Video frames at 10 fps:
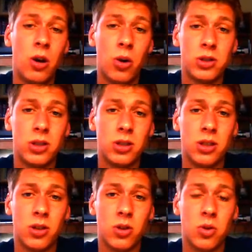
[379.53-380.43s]
which
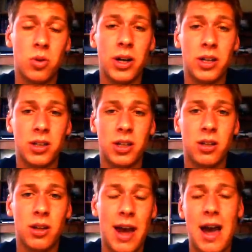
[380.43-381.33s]
isn't quite
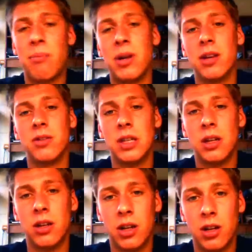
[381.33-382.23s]
as happy as the
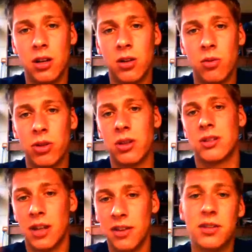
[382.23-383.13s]
ending with the
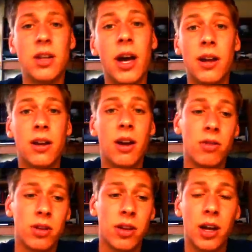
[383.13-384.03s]
sunset and
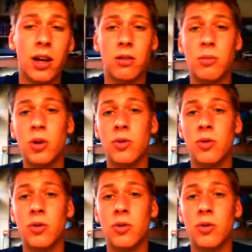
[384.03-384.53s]
everything.